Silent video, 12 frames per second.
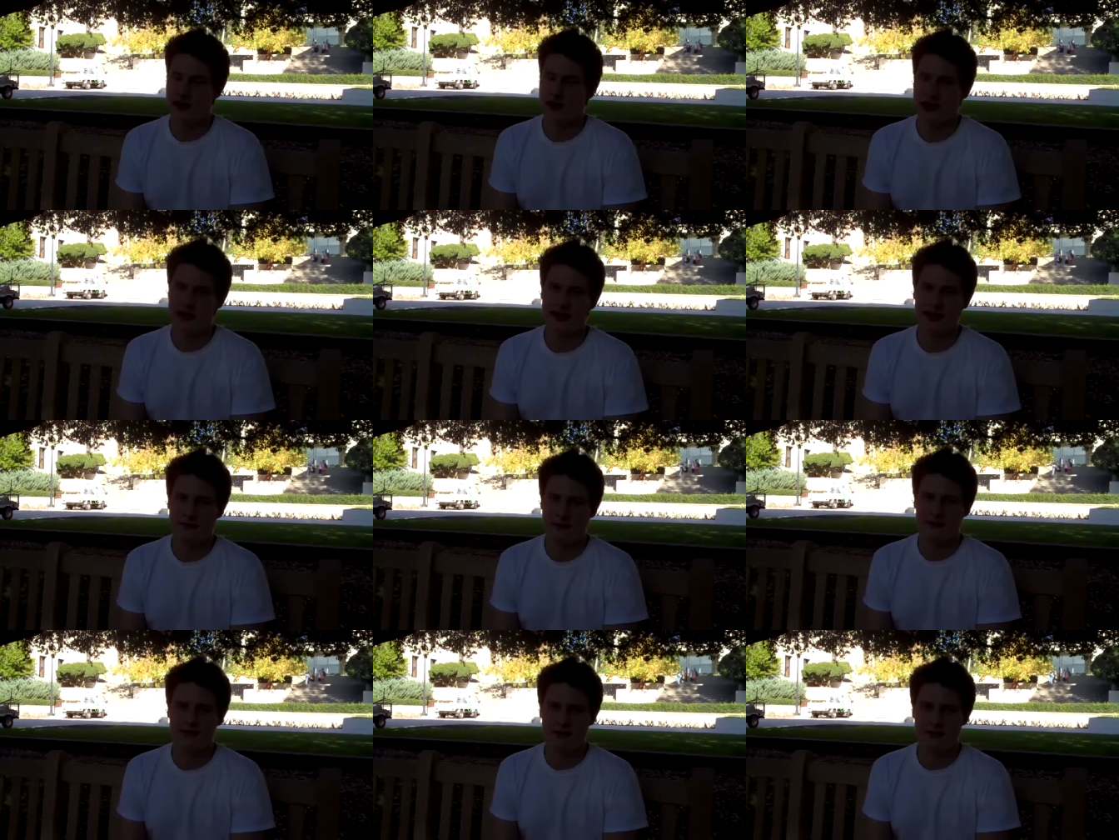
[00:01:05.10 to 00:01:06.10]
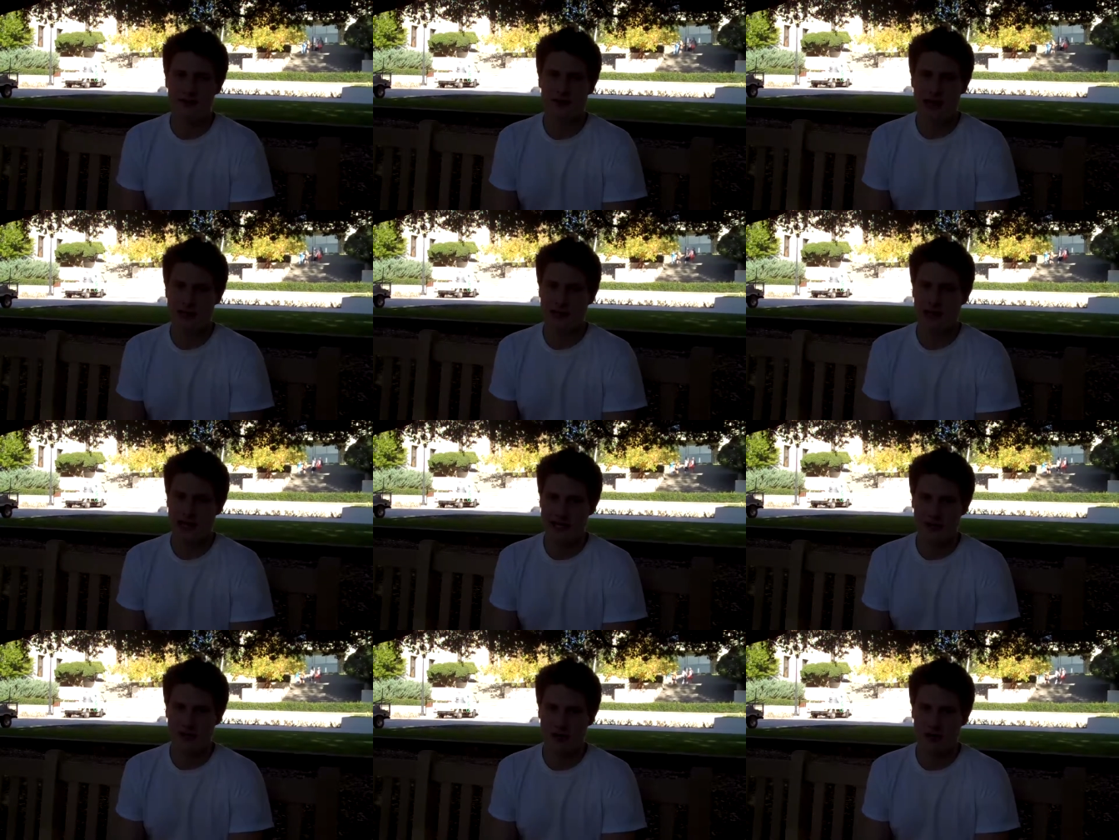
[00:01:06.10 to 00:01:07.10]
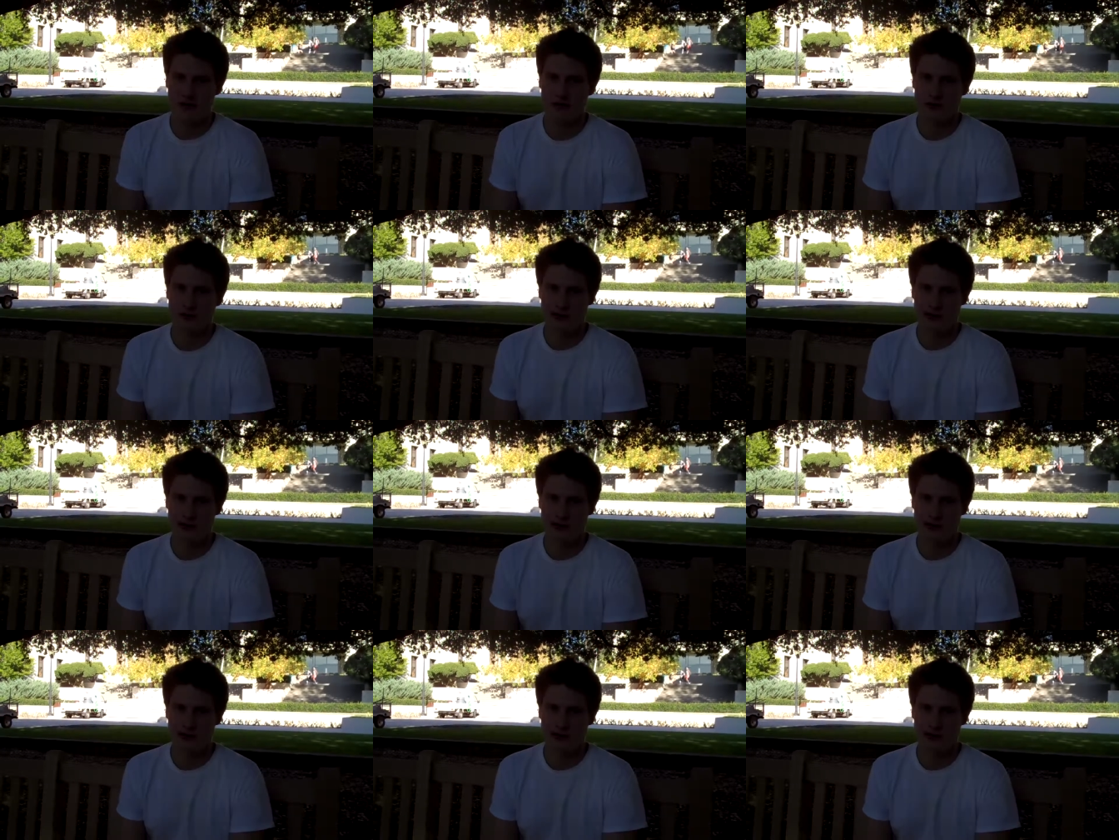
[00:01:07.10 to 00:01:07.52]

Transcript: kind every single time that I called.